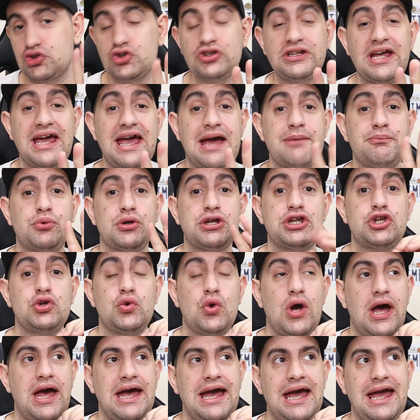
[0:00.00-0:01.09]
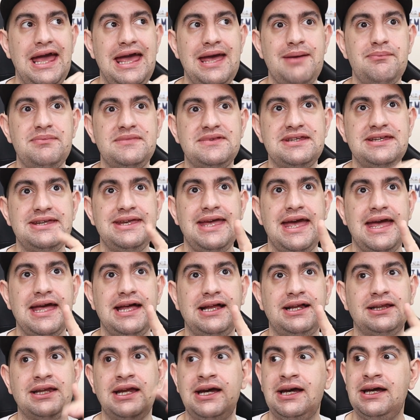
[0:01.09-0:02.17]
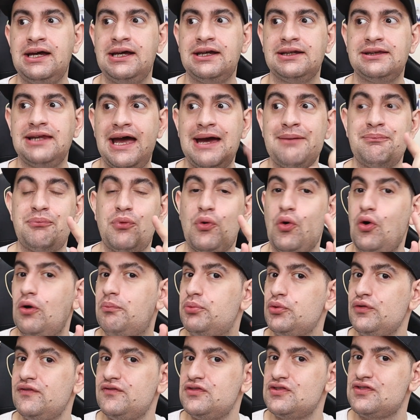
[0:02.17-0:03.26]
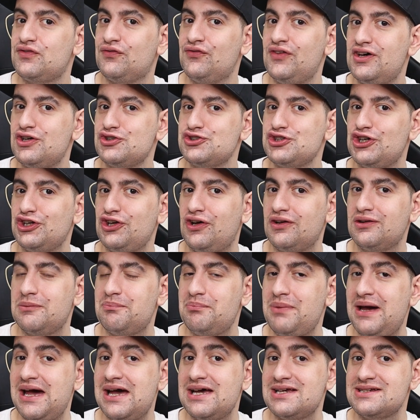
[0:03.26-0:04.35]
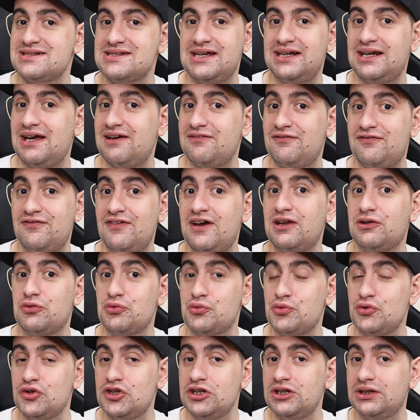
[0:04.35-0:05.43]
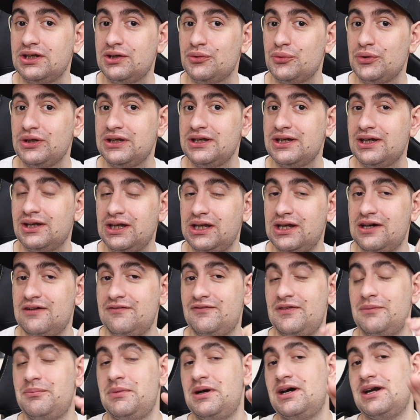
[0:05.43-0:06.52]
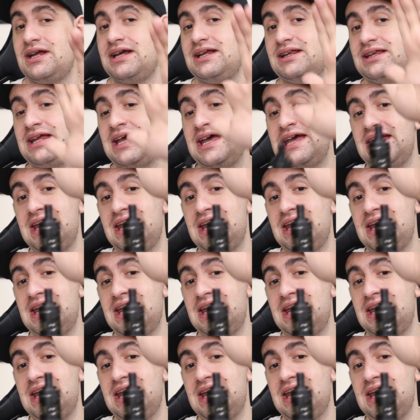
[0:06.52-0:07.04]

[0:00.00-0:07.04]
Today I bring you an M T L that I bought a previous version on the past and I fell really really in love about it,